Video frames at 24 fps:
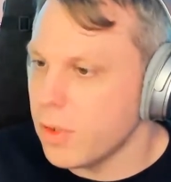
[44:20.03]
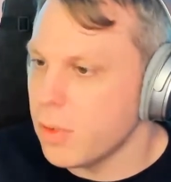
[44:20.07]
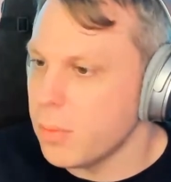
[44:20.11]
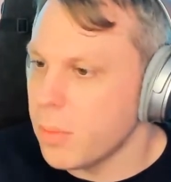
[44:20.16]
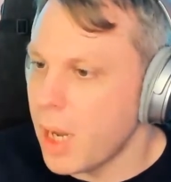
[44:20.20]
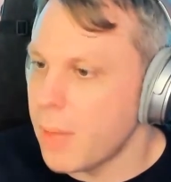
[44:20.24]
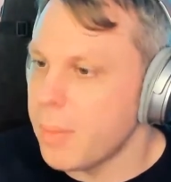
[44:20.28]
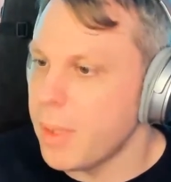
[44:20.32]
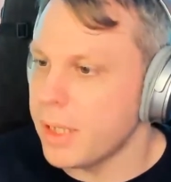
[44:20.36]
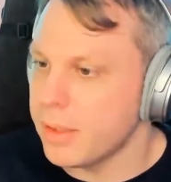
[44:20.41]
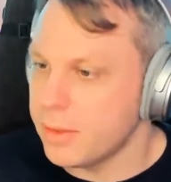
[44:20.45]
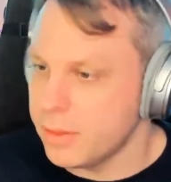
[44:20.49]

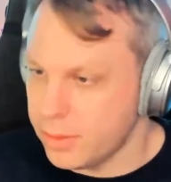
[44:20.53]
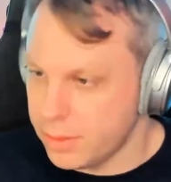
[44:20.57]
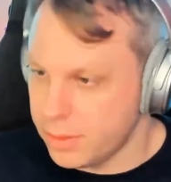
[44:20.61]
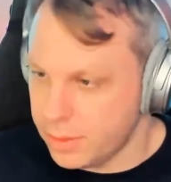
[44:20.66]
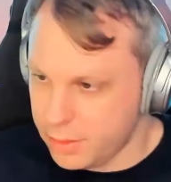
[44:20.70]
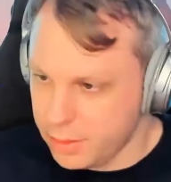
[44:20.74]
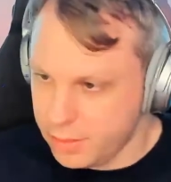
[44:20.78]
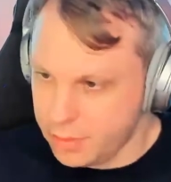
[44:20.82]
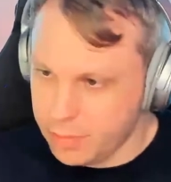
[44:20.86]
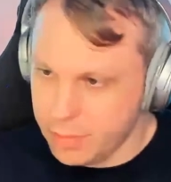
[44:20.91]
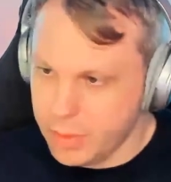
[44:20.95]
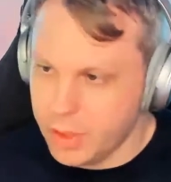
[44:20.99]

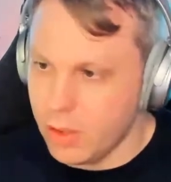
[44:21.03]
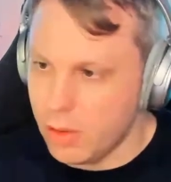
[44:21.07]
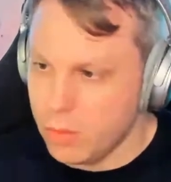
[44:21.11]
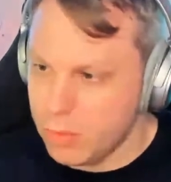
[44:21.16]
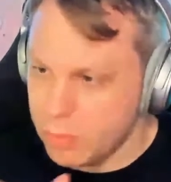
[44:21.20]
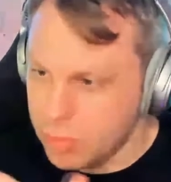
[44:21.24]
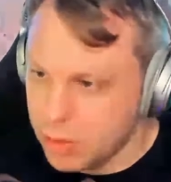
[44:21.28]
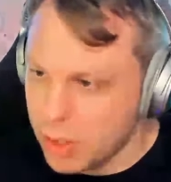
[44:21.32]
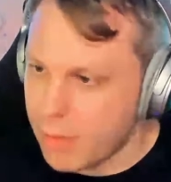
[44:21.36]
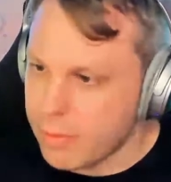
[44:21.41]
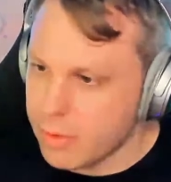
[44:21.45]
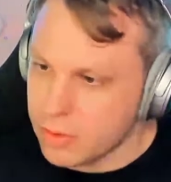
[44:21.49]
MobX,
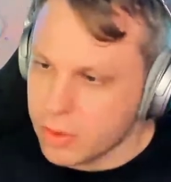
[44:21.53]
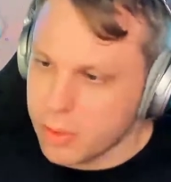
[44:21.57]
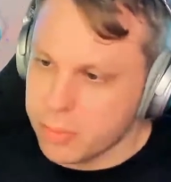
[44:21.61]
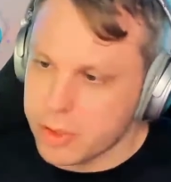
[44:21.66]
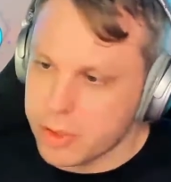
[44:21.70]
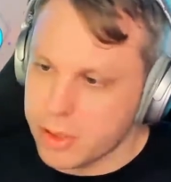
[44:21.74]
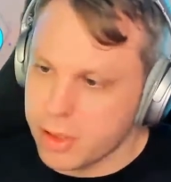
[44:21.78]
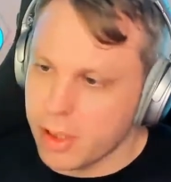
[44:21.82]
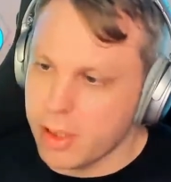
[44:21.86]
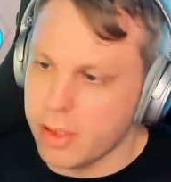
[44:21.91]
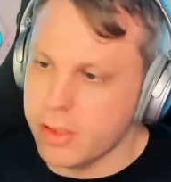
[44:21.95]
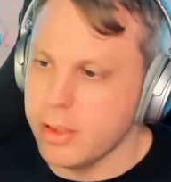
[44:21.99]
JavaScript
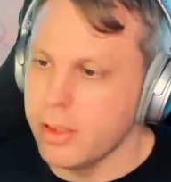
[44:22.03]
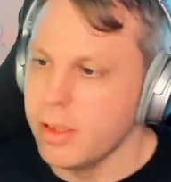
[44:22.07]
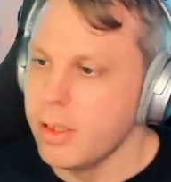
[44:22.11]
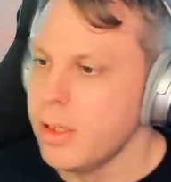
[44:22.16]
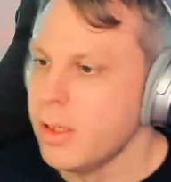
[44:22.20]
side.